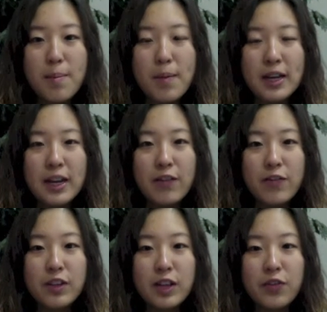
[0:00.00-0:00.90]
Many
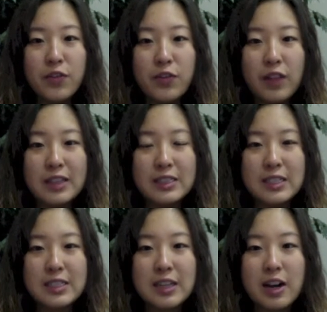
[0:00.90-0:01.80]
infantile
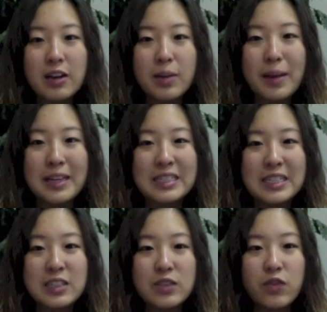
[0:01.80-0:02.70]
reflexes are the
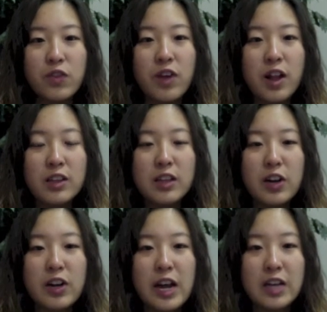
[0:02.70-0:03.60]
basis for
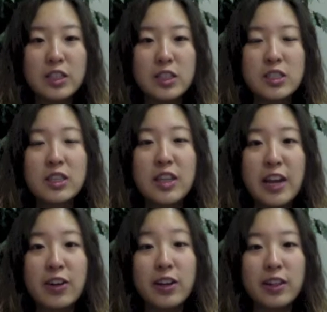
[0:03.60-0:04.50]
voluntary actions
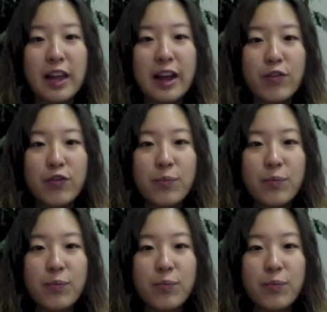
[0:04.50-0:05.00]
later in life.